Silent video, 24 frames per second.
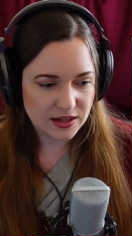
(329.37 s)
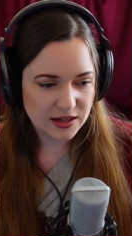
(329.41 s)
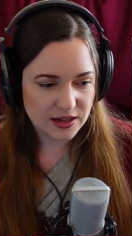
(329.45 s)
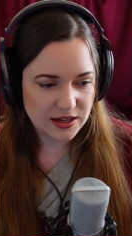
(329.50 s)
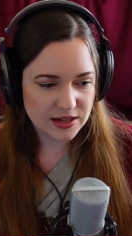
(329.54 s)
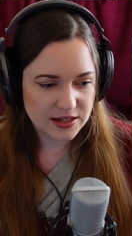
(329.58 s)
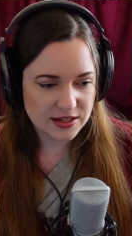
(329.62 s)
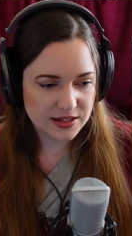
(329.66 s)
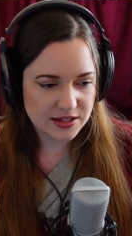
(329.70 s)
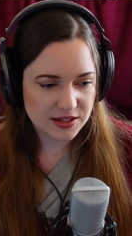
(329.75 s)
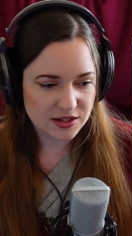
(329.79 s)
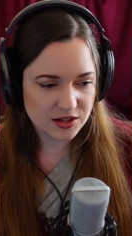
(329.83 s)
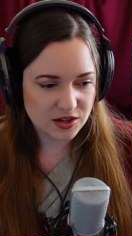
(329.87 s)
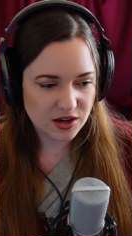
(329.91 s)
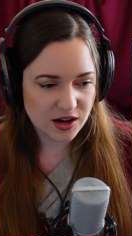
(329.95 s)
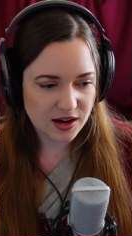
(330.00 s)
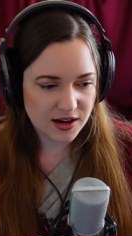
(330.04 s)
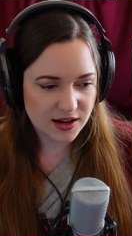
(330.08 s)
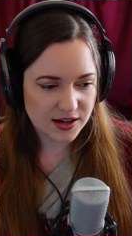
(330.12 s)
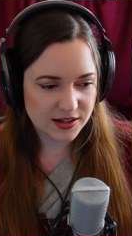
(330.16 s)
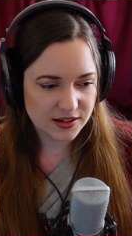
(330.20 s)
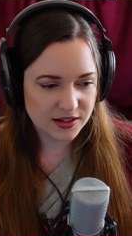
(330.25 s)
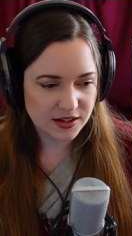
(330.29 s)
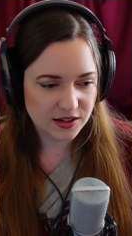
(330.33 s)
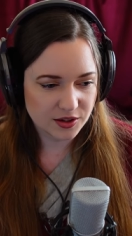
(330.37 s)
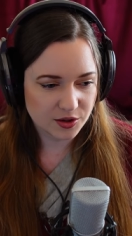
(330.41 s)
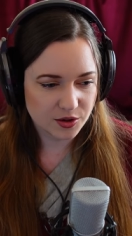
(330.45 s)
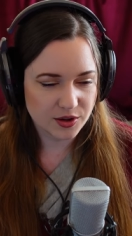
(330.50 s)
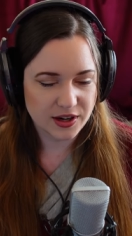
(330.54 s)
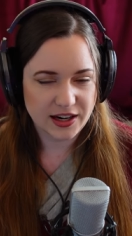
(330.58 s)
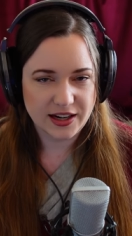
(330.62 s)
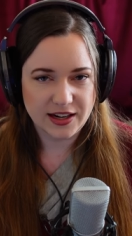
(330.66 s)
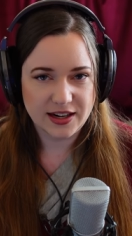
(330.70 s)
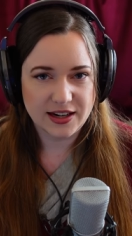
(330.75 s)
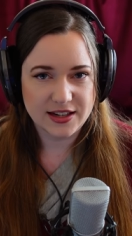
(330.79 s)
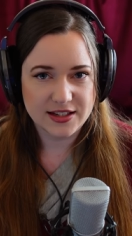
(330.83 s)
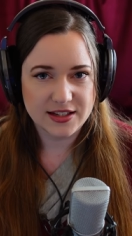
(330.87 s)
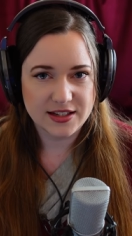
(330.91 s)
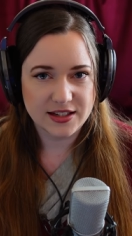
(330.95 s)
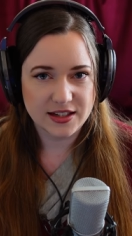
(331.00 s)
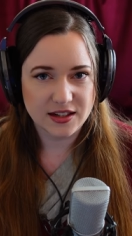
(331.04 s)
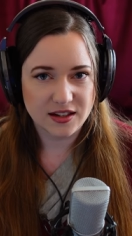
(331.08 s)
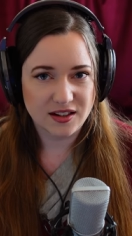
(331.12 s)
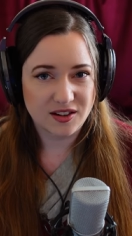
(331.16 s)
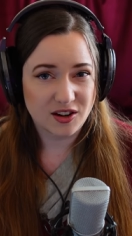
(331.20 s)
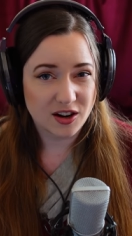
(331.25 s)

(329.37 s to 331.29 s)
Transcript: is not a great idea.